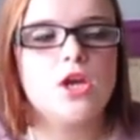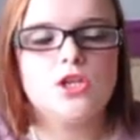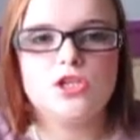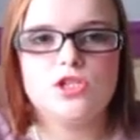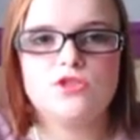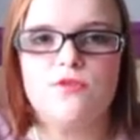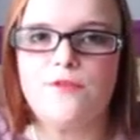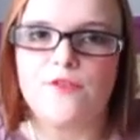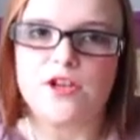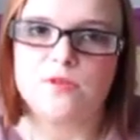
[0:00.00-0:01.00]
just to
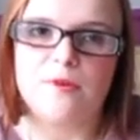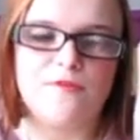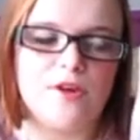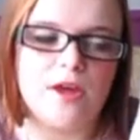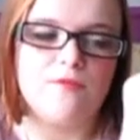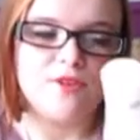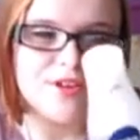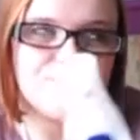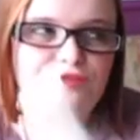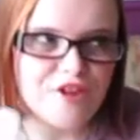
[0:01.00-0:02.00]
refresh my
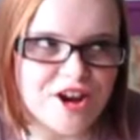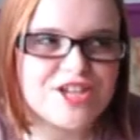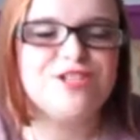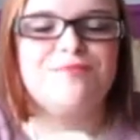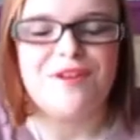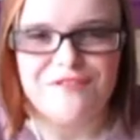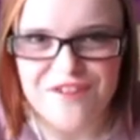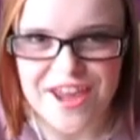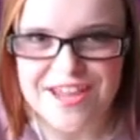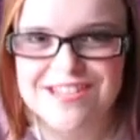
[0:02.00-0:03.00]

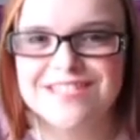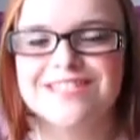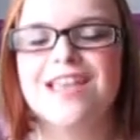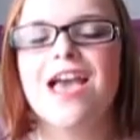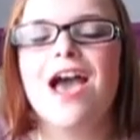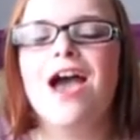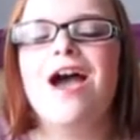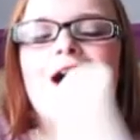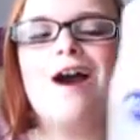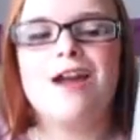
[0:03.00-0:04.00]
face.
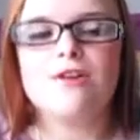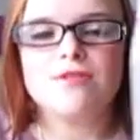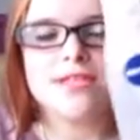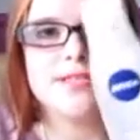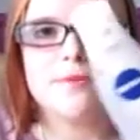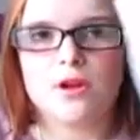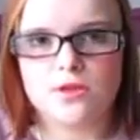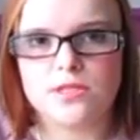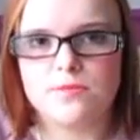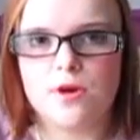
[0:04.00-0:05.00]
I got this in my
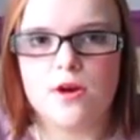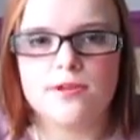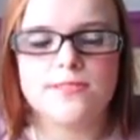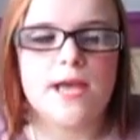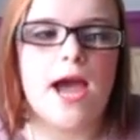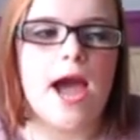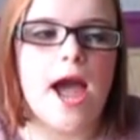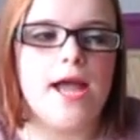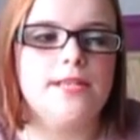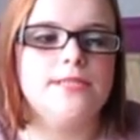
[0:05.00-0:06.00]
glossy box
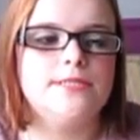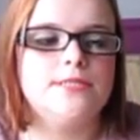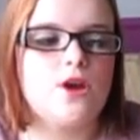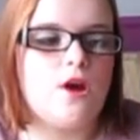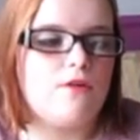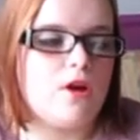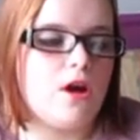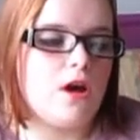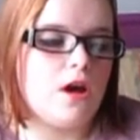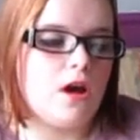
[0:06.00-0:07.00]
and I
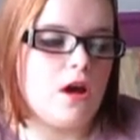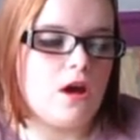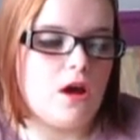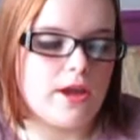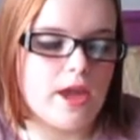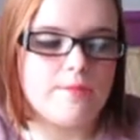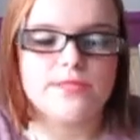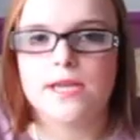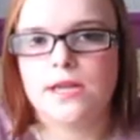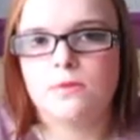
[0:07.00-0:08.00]
kept
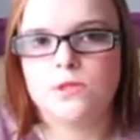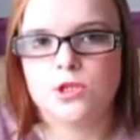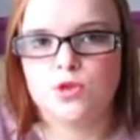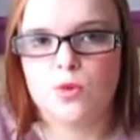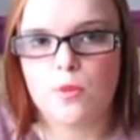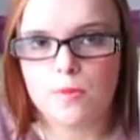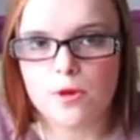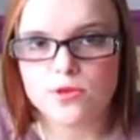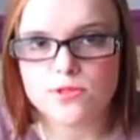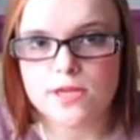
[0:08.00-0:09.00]
saying I was going to do a blog
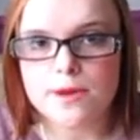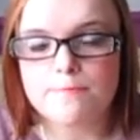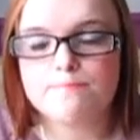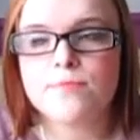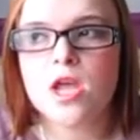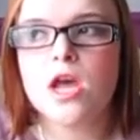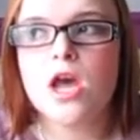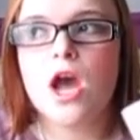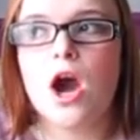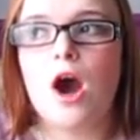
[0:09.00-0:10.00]
post on it.
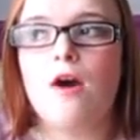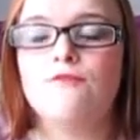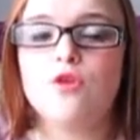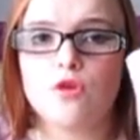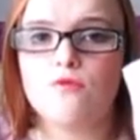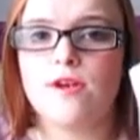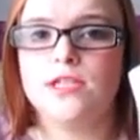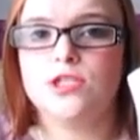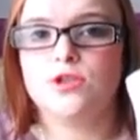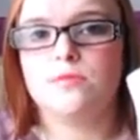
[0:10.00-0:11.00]
I've not got around
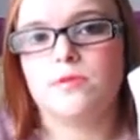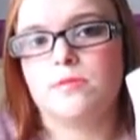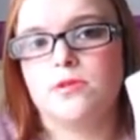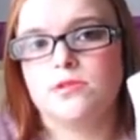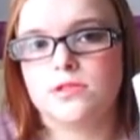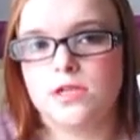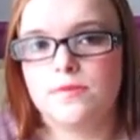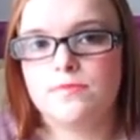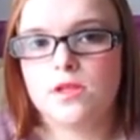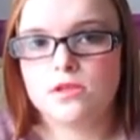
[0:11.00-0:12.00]
to doing a blog post on it,
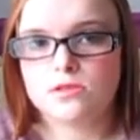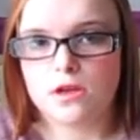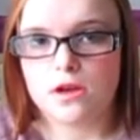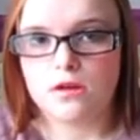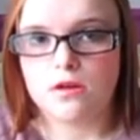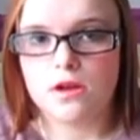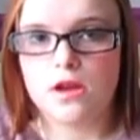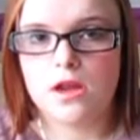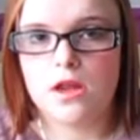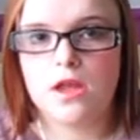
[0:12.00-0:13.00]
so
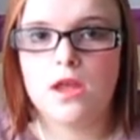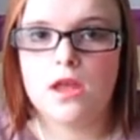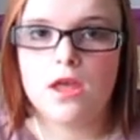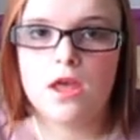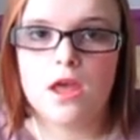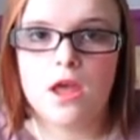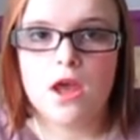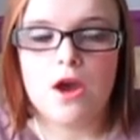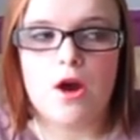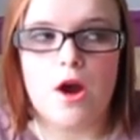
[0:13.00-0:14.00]

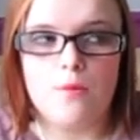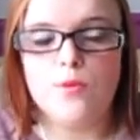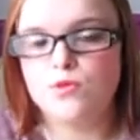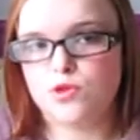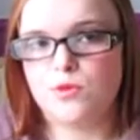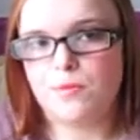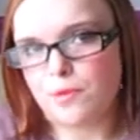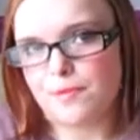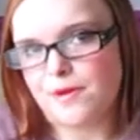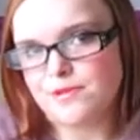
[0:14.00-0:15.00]
I will do a blog
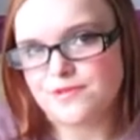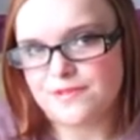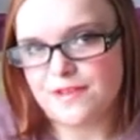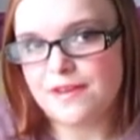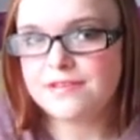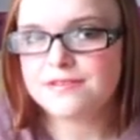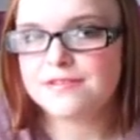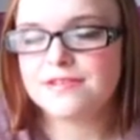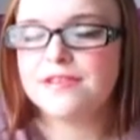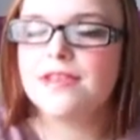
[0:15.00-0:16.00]
post on this